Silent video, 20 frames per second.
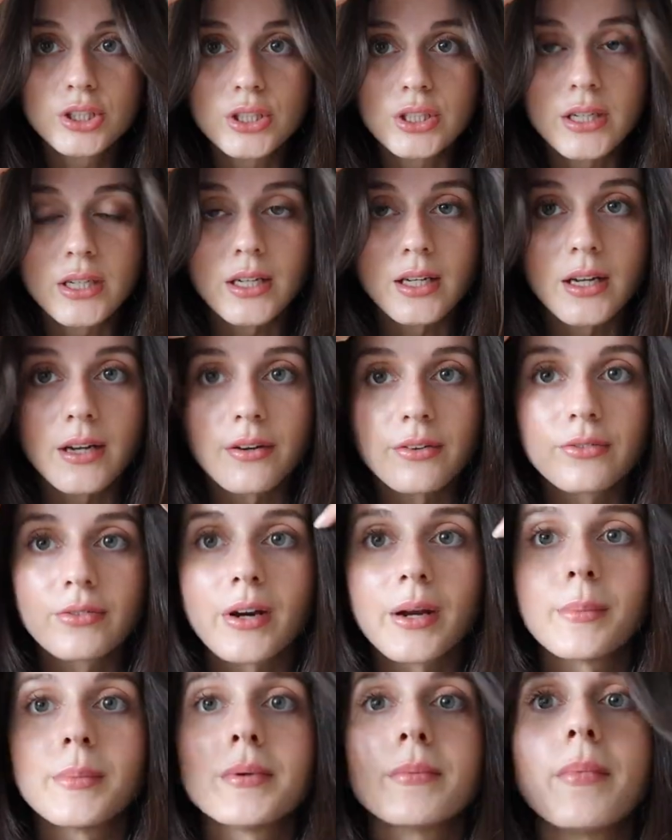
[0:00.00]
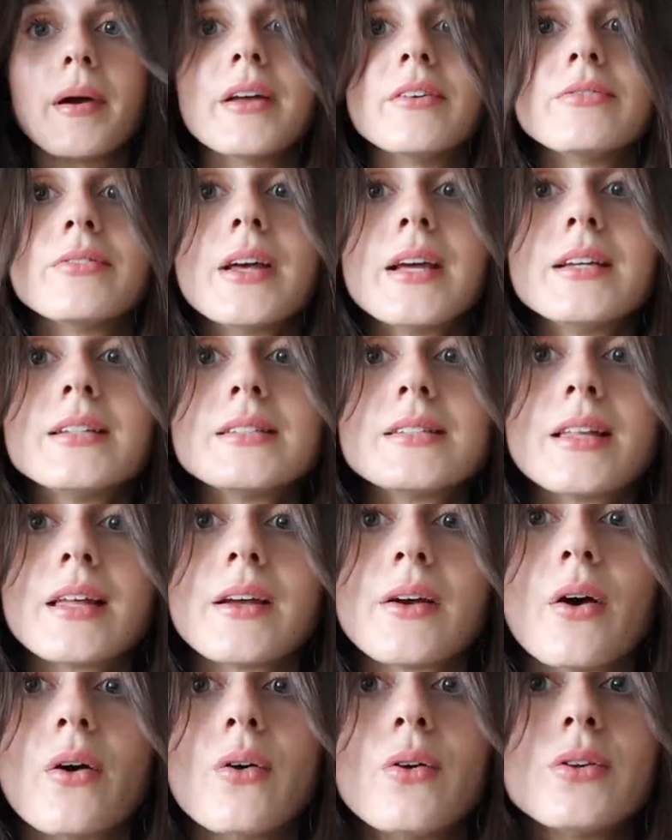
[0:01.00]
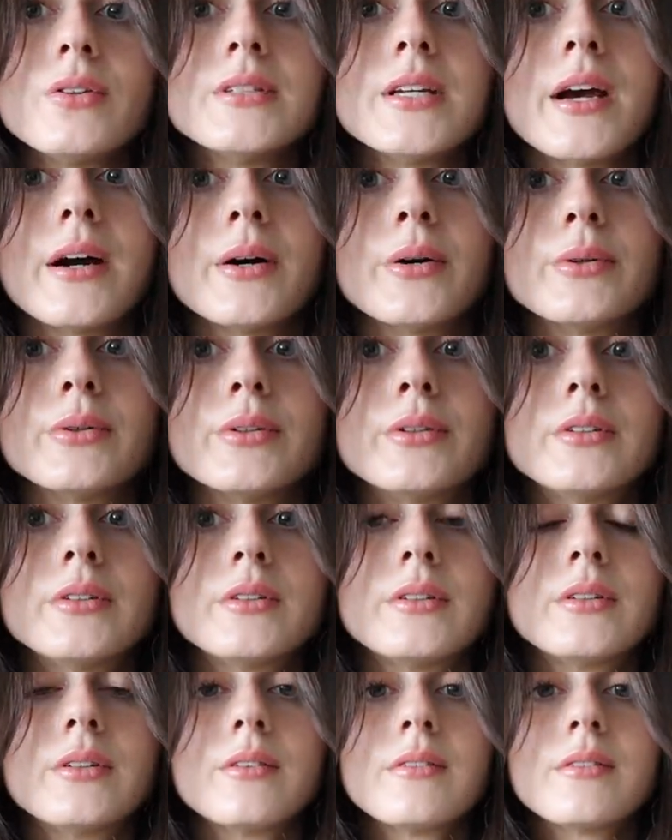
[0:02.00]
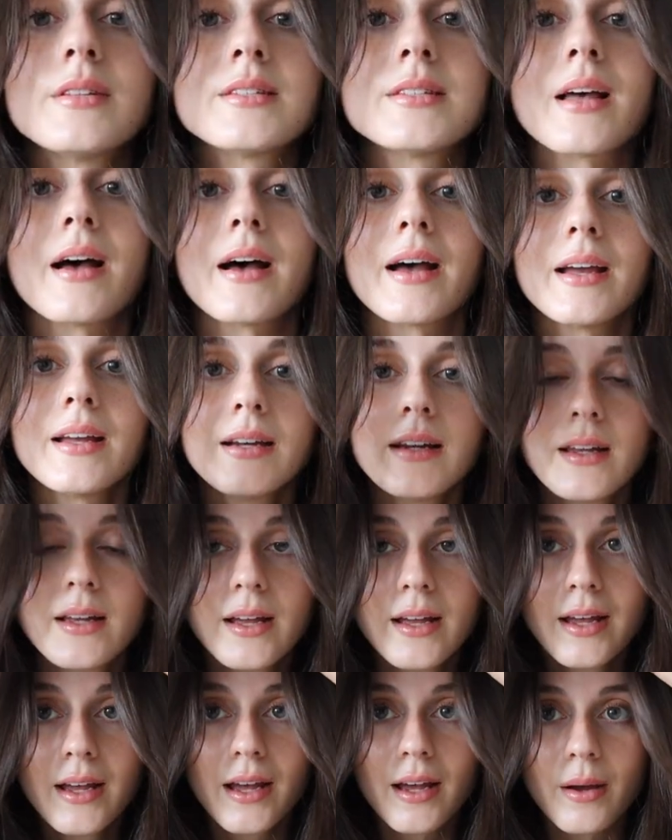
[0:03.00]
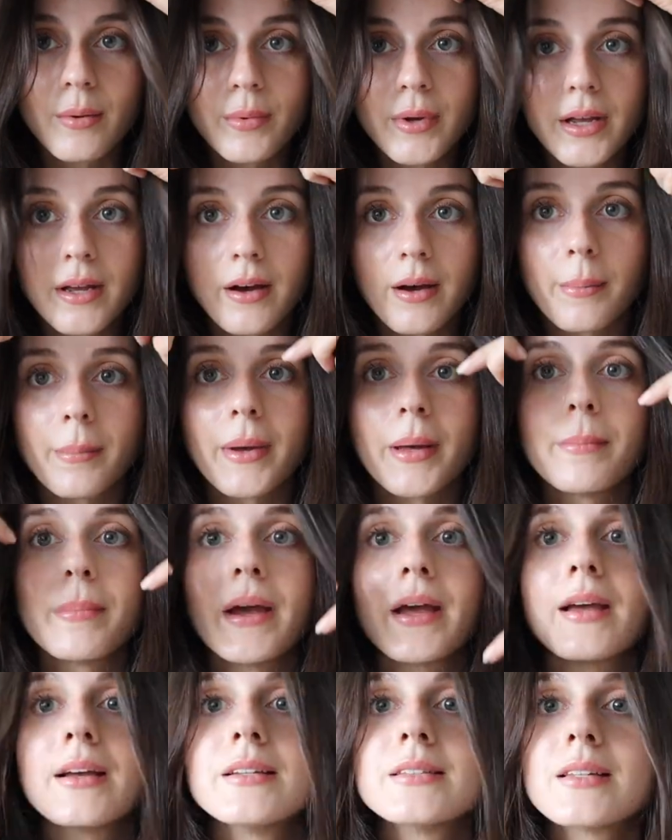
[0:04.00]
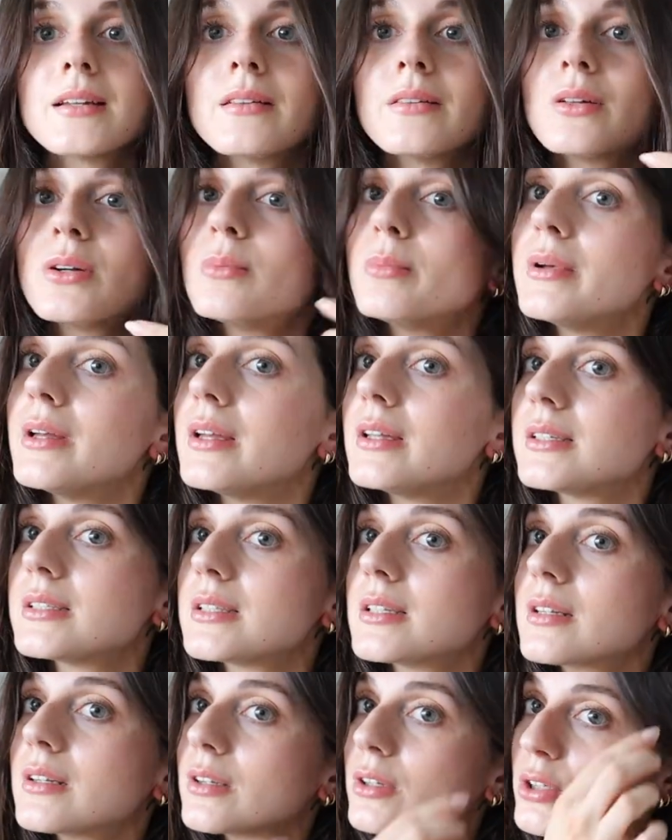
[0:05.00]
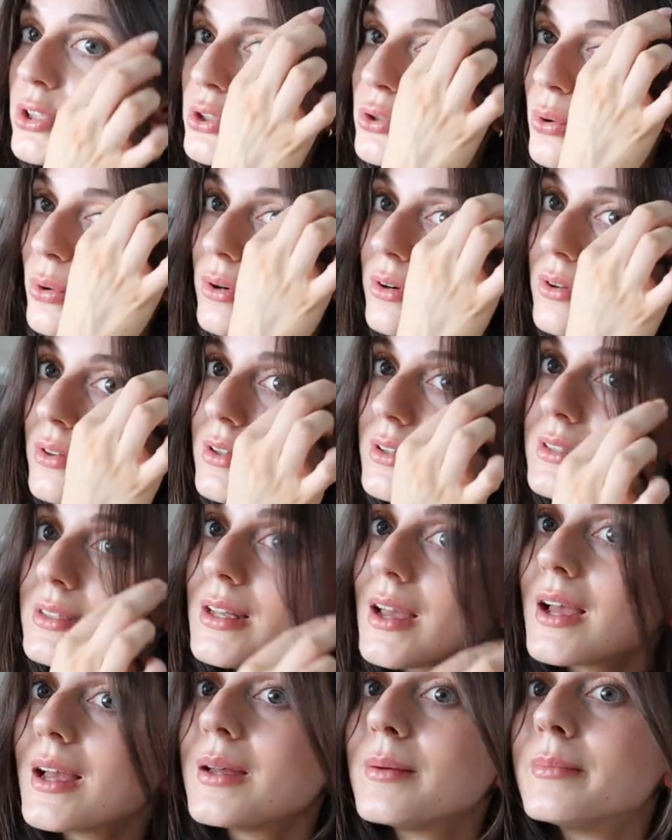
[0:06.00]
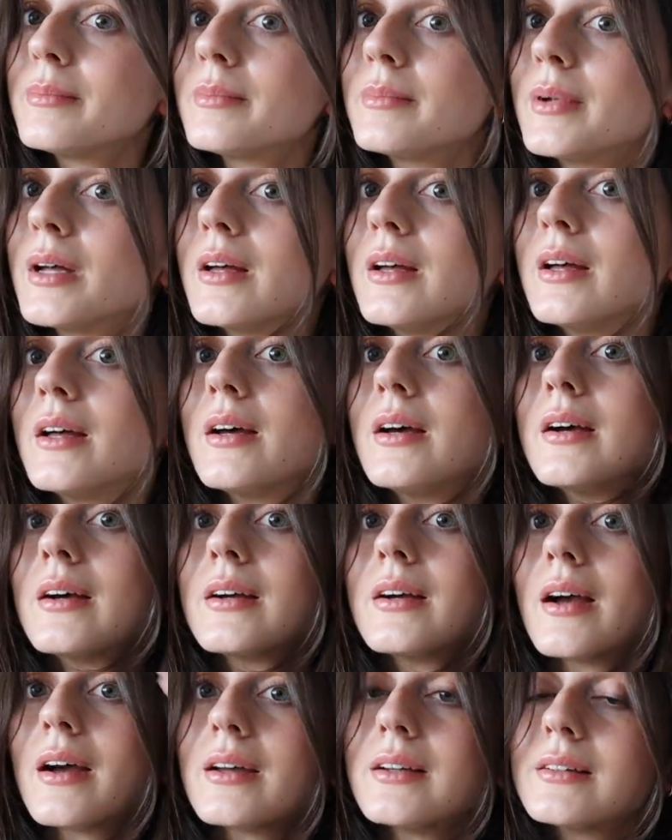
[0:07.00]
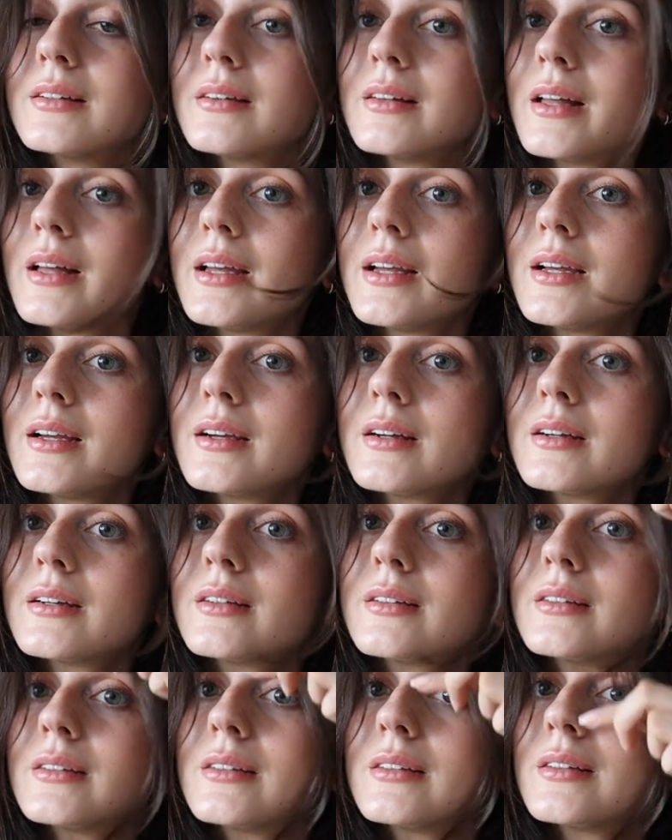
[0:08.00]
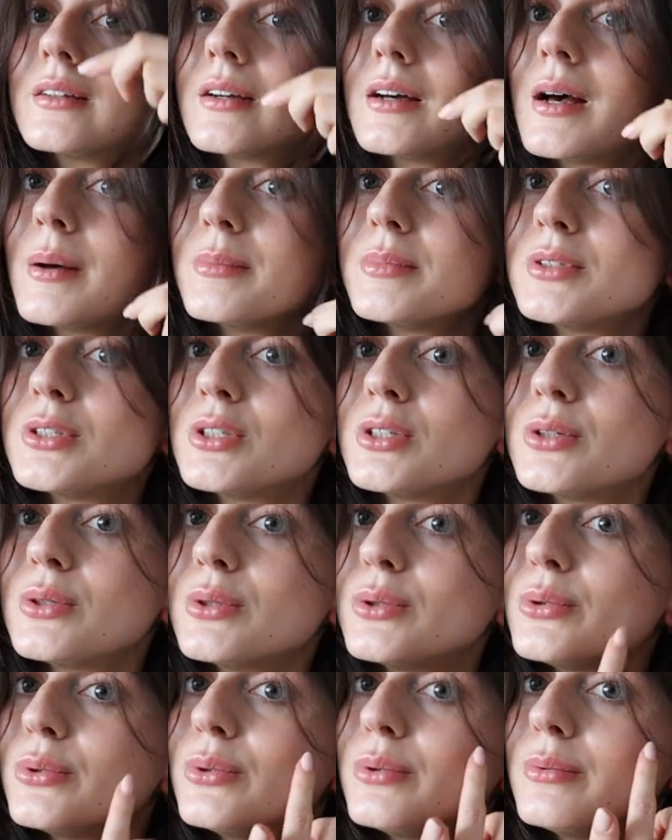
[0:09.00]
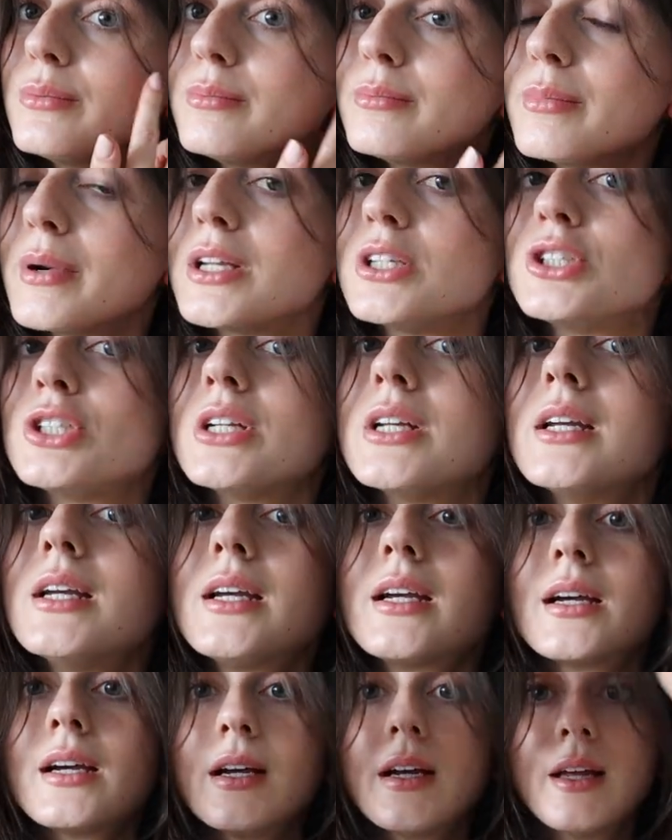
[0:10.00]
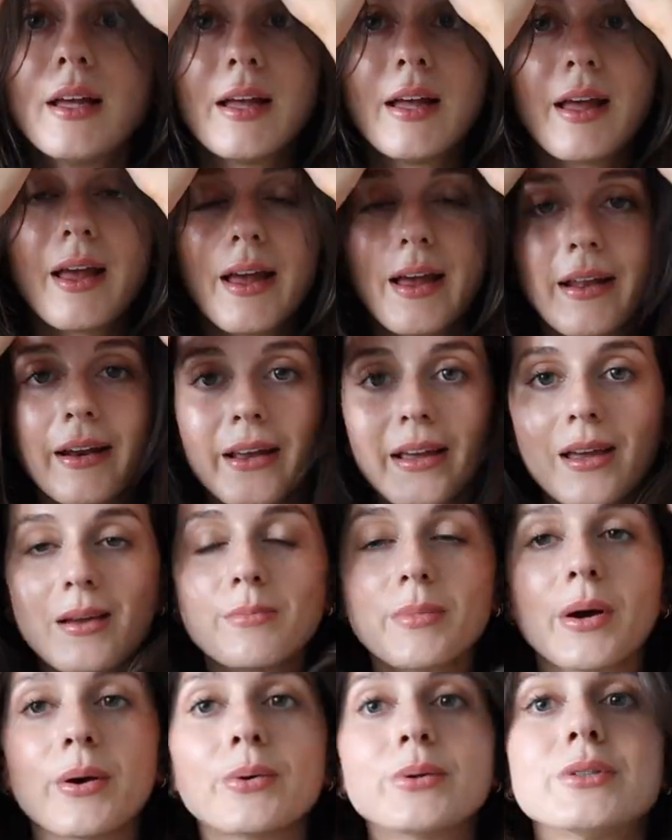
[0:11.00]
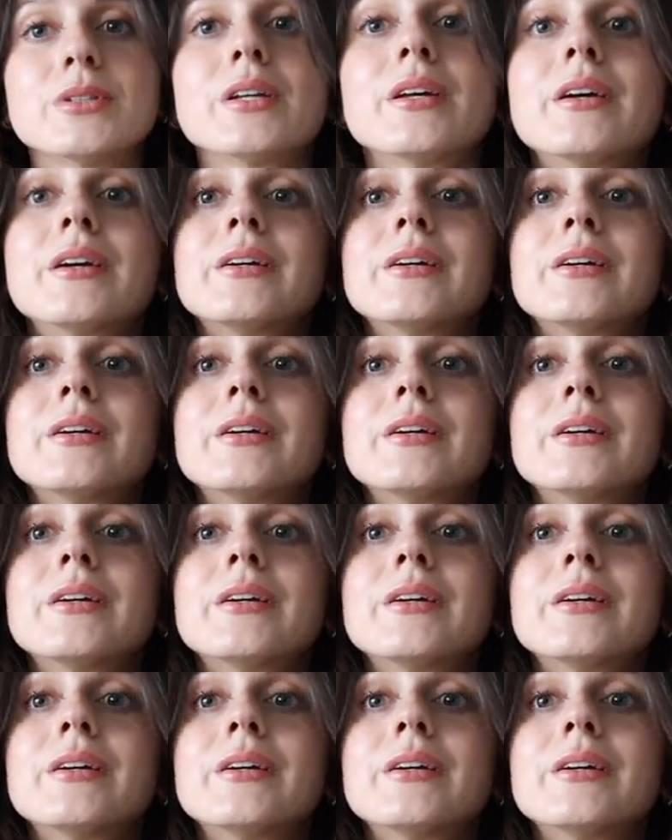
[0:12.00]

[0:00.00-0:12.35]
She framed my face like all down the side and we cut my bangs a little bit shorter this time, kind of like up to my cheek, and it came out